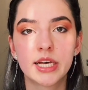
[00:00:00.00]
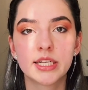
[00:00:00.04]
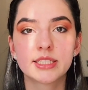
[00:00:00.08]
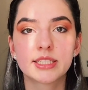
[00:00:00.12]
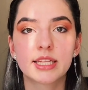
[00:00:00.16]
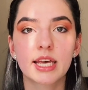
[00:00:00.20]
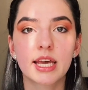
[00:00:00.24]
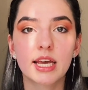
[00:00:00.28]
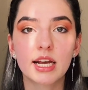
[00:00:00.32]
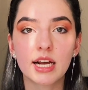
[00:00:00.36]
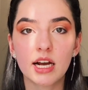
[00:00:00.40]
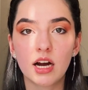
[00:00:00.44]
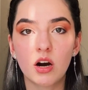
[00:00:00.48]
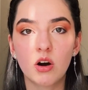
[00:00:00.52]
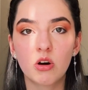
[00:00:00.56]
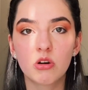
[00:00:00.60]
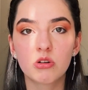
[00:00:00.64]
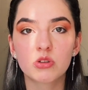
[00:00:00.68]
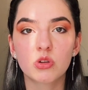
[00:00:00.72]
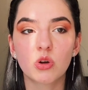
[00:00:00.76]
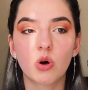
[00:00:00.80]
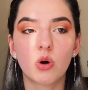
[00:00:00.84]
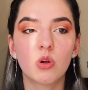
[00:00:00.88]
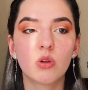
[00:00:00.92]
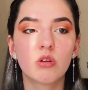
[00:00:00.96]
Take
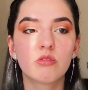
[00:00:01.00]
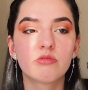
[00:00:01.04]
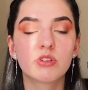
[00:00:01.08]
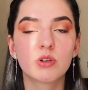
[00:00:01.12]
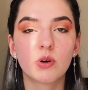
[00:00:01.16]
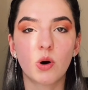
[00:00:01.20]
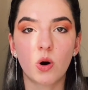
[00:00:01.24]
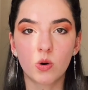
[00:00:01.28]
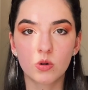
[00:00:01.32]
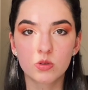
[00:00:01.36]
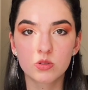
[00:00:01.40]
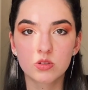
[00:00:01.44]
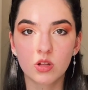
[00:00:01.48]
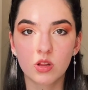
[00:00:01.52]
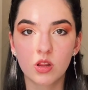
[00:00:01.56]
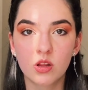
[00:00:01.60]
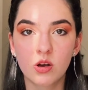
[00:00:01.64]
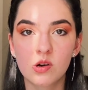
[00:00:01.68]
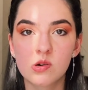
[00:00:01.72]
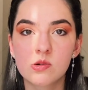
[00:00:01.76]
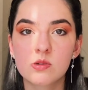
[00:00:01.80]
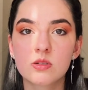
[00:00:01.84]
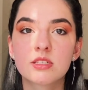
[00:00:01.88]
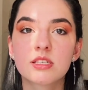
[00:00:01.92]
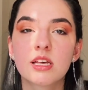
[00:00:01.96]
out all of the old
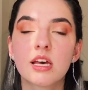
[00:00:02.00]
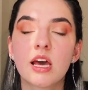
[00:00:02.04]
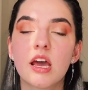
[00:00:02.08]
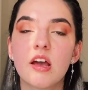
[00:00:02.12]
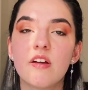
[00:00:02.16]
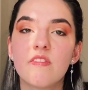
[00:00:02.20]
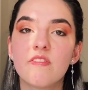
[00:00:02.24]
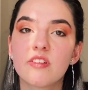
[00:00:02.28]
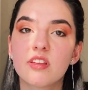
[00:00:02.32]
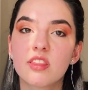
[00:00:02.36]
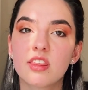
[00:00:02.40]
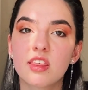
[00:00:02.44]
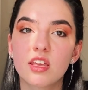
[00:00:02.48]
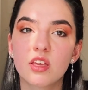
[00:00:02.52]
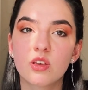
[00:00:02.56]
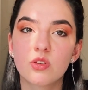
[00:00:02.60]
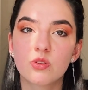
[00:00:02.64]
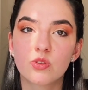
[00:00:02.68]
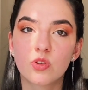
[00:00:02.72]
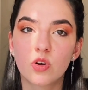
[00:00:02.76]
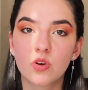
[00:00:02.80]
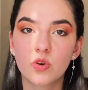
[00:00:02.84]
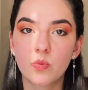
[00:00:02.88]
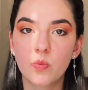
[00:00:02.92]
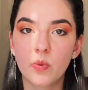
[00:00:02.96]
clothes, everything you
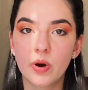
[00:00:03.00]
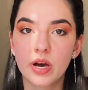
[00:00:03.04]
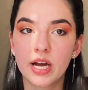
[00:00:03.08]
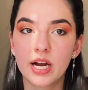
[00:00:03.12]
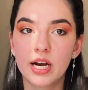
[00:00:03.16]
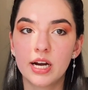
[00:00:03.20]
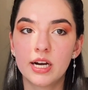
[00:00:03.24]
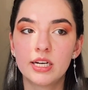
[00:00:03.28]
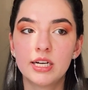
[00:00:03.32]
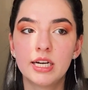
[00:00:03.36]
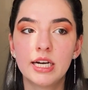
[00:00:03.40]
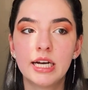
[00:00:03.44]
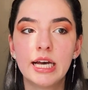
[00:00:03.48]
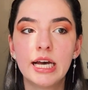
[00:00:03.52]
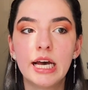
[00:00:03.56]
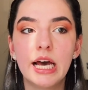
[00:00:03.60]
don't wear,